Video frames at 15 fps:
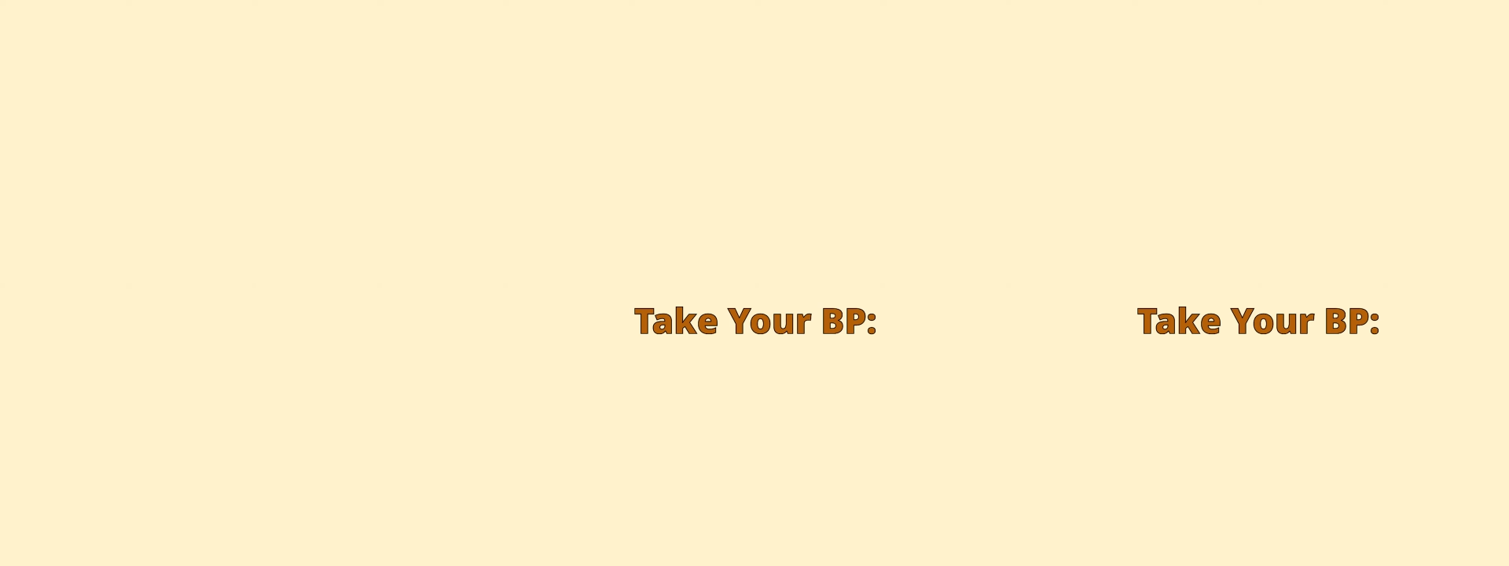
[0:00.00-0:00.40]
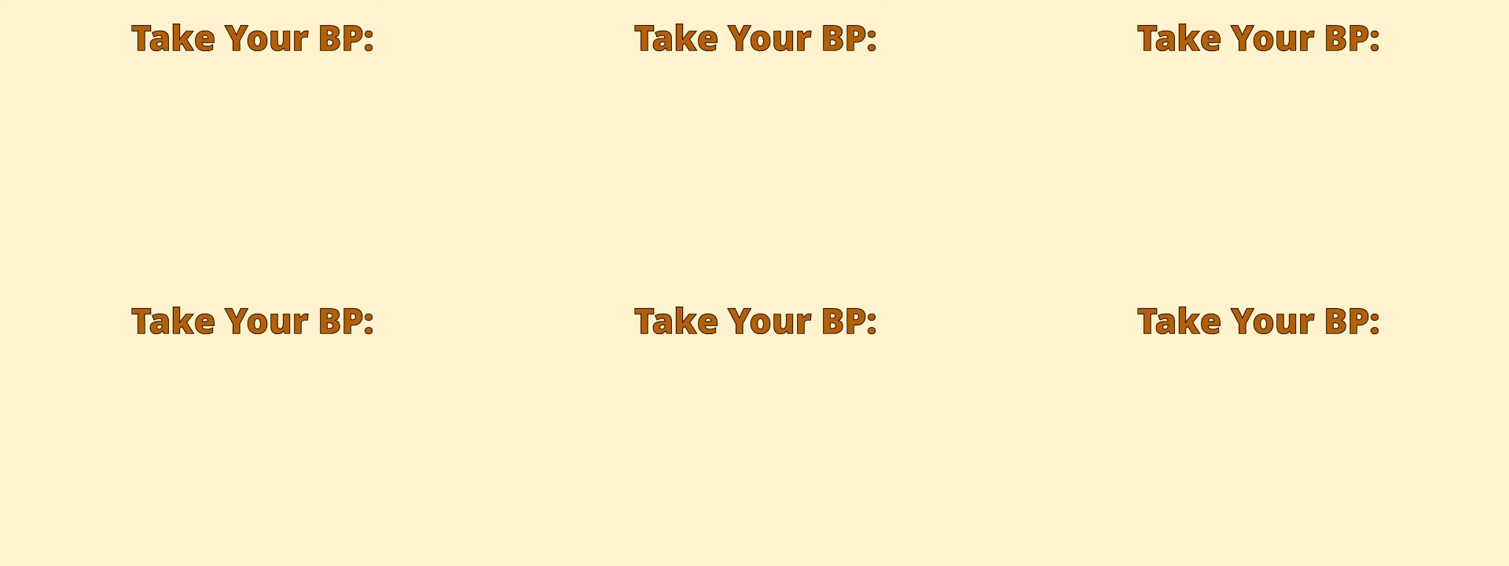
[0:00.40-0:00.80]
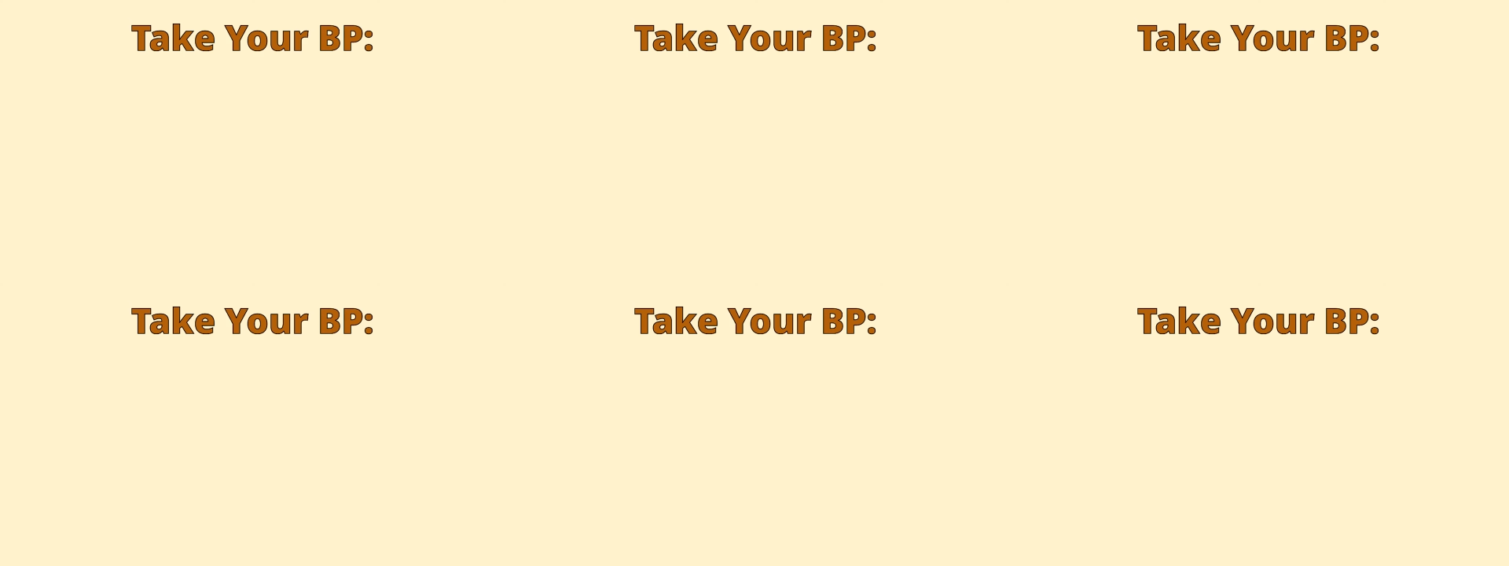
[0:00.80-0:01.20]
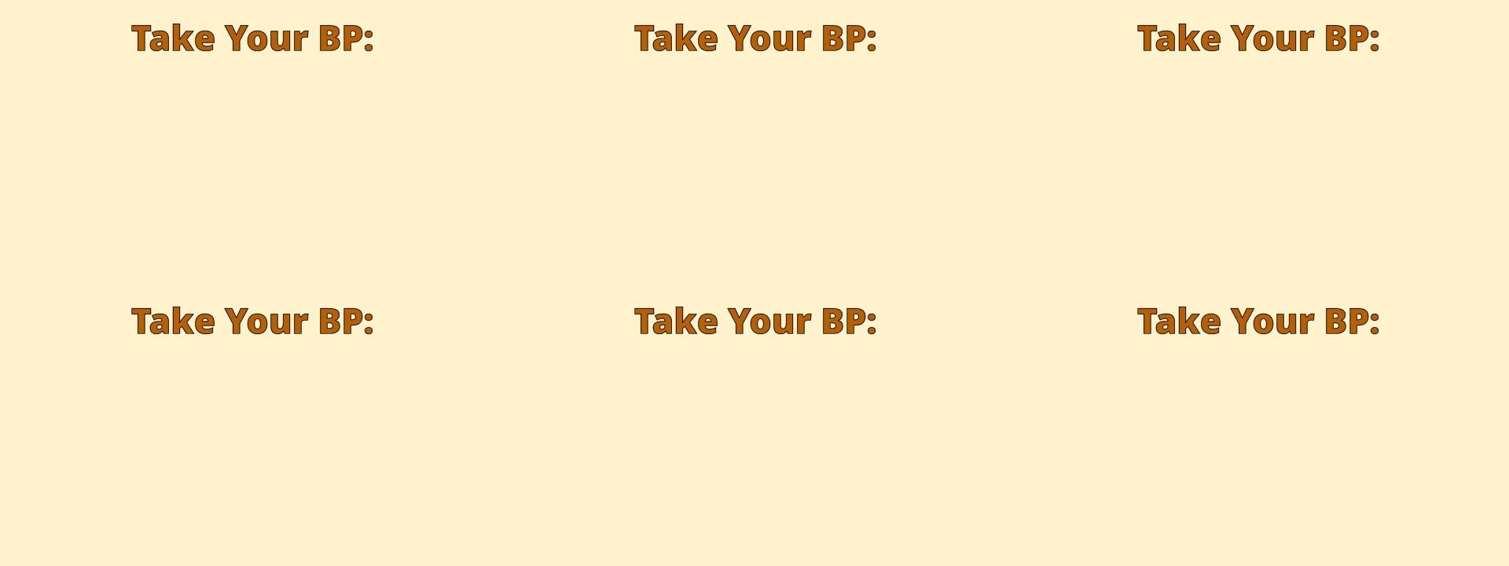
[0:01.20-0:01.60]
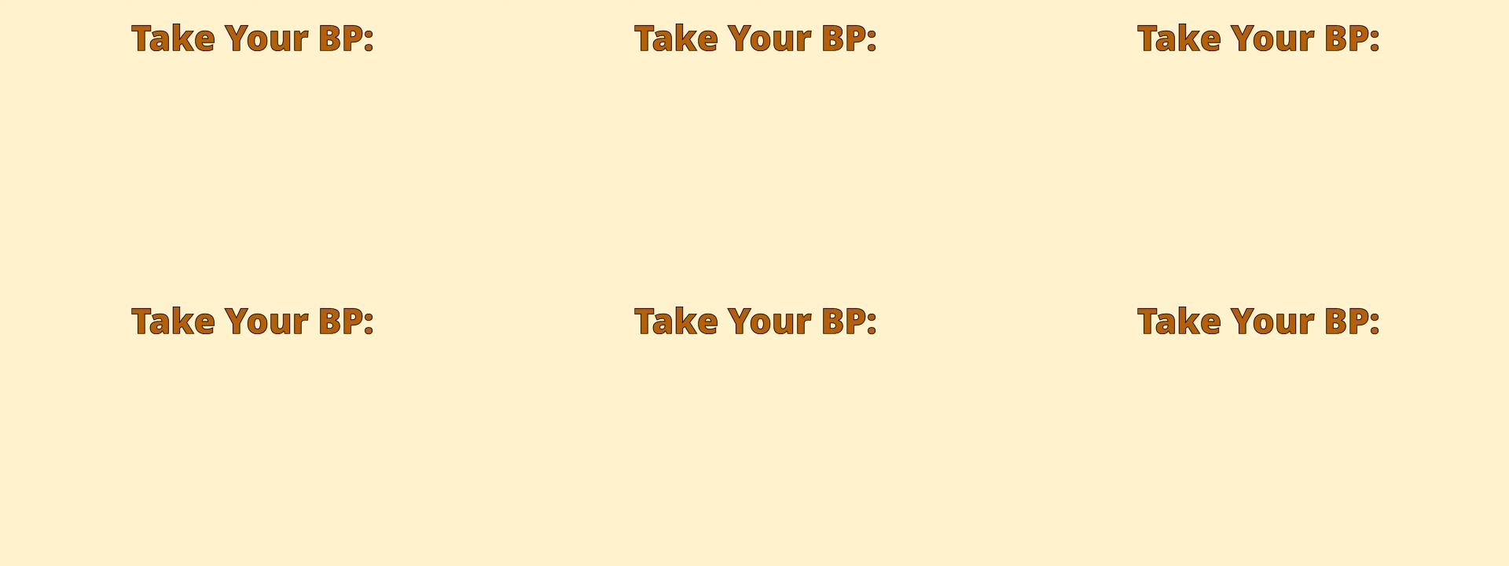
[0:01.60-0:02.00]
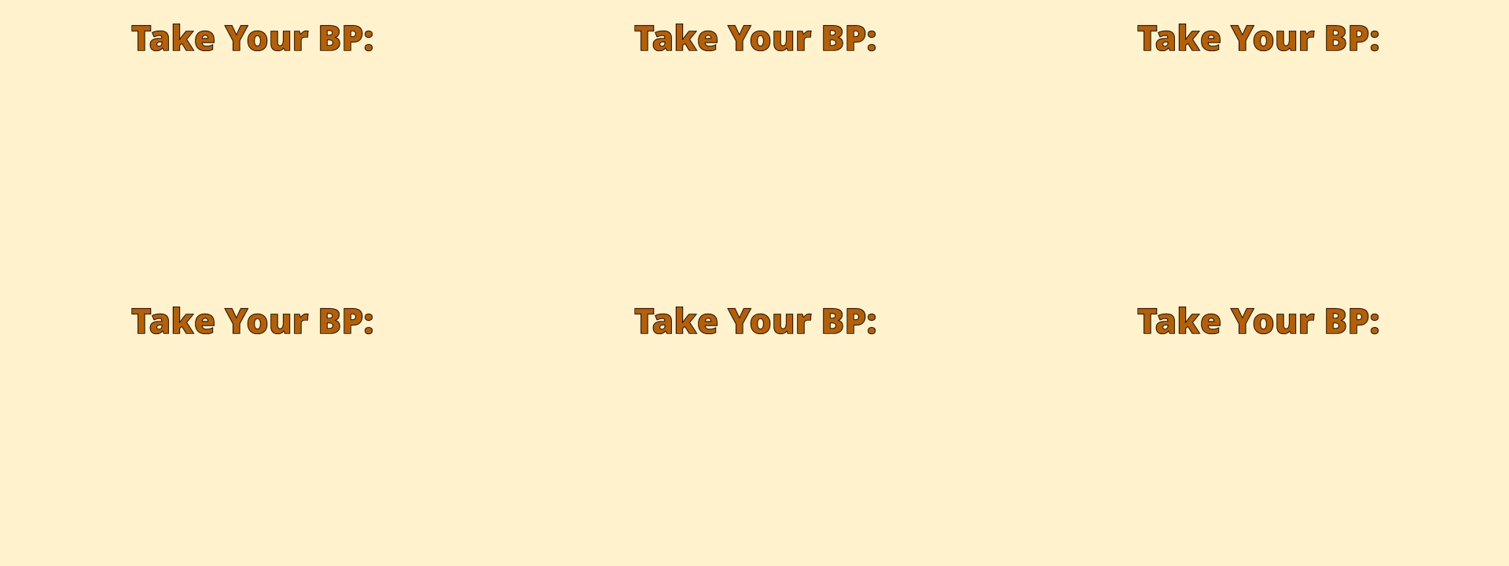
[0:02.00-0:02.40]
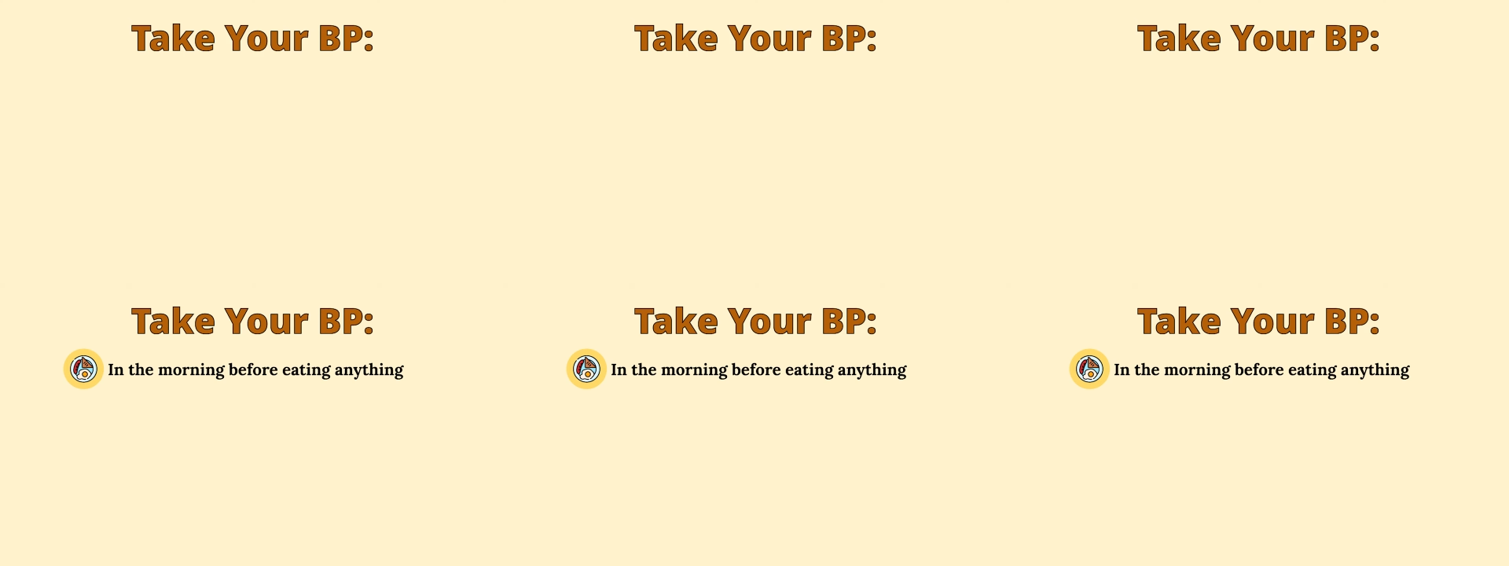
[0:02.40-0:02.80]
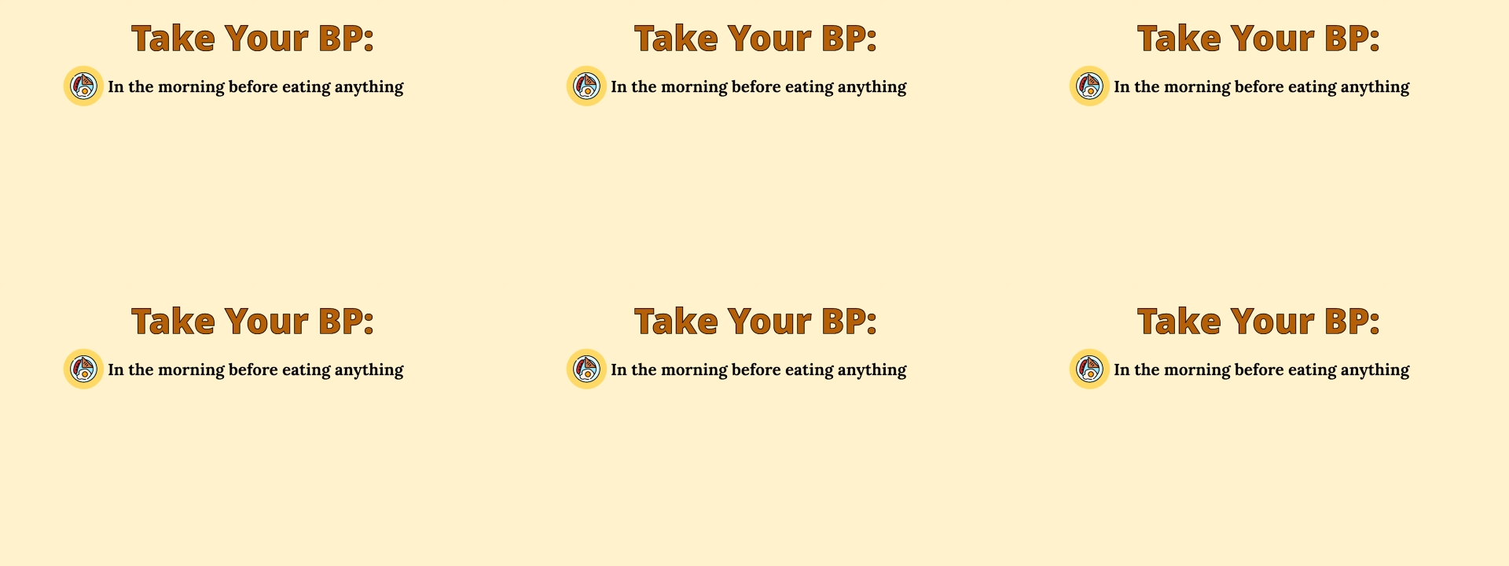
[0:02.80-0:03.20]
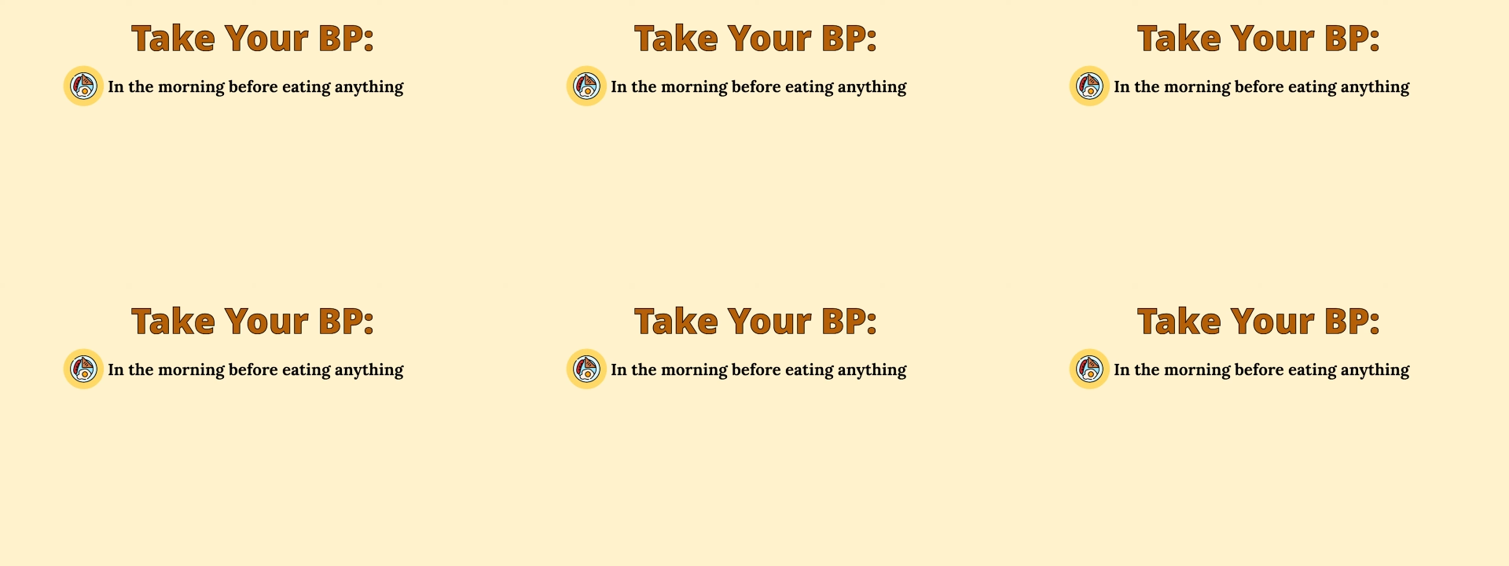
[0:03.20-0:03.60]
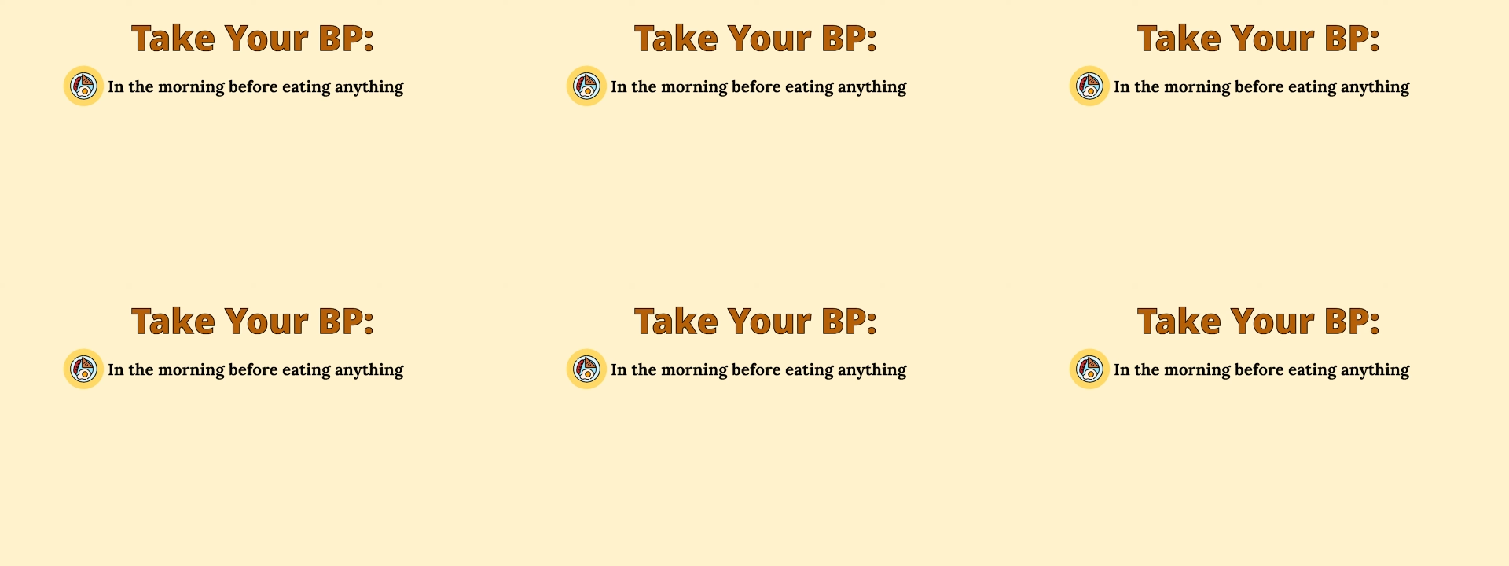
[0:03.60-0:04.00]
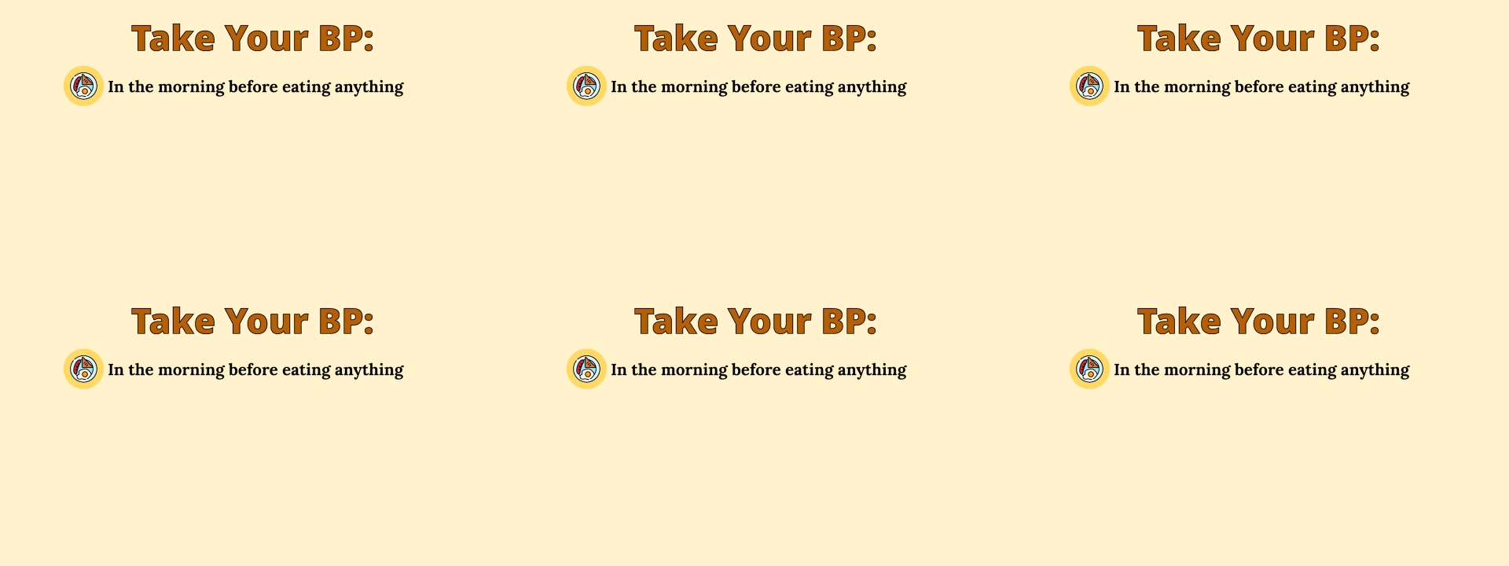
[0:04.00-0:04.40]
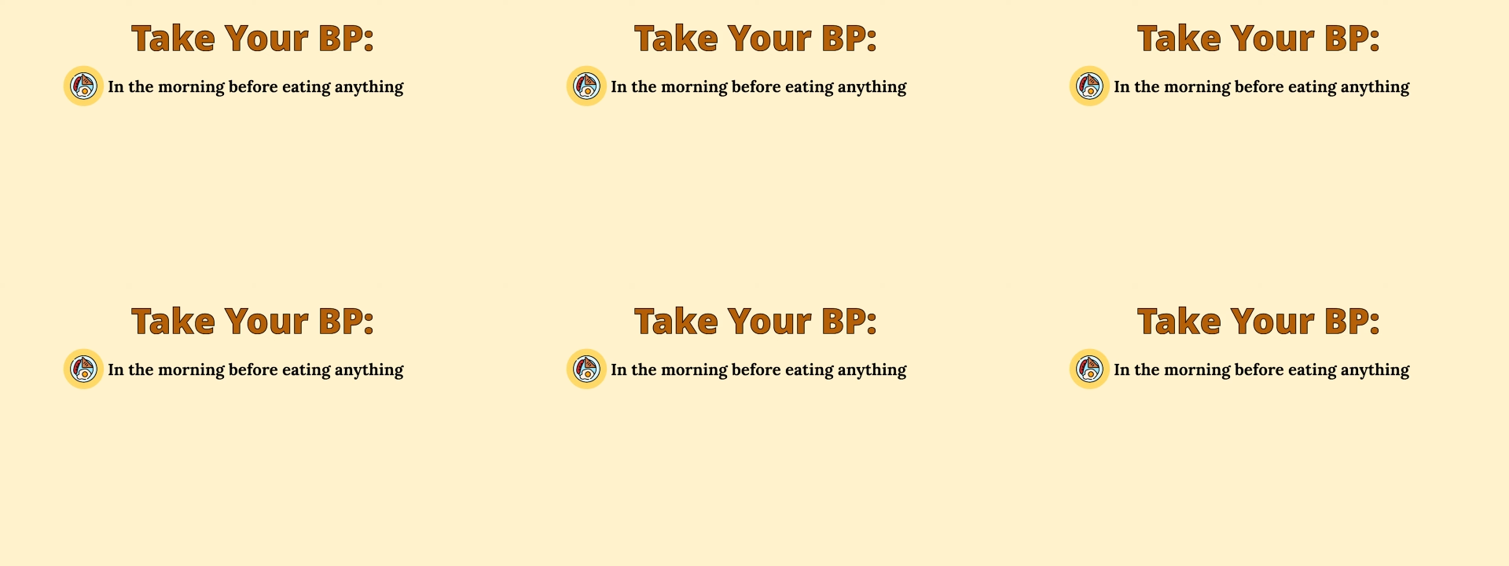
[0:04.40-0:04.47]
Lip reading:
(no speaker visible)